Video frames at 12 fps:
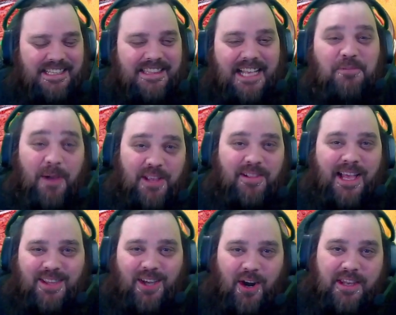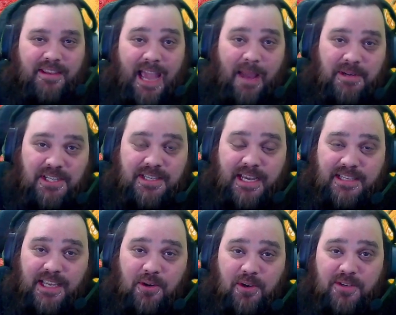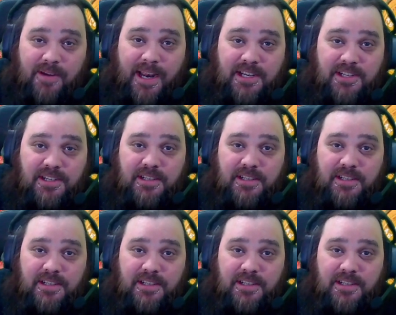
That's why you like the heart of the cabbage. It tastes like horseradish.